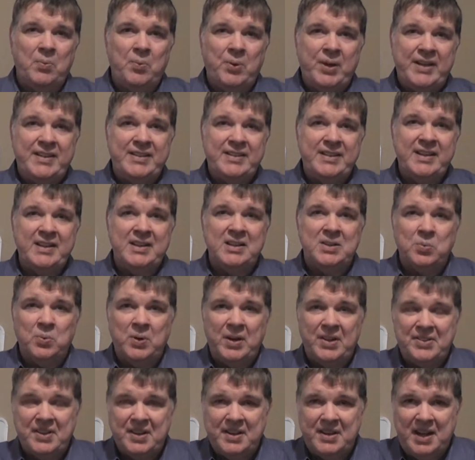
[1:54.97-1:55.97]
we deal
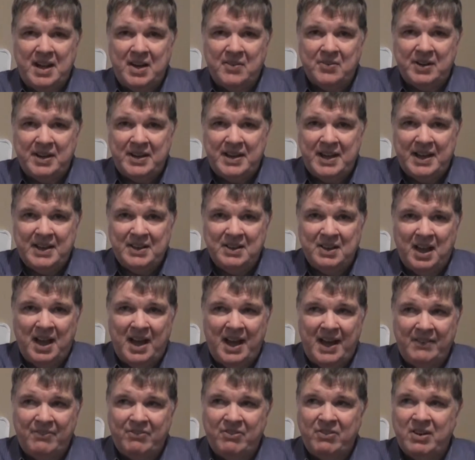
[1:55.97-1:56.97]
with in everyday
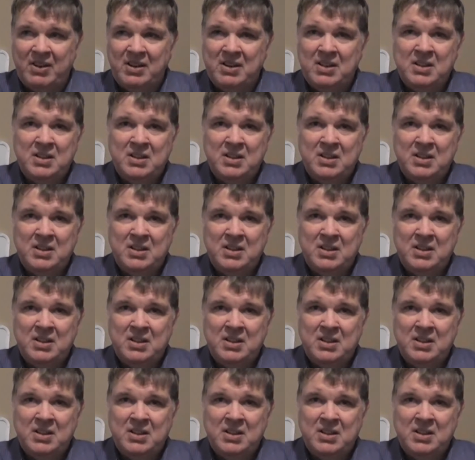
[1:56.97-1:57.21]
life.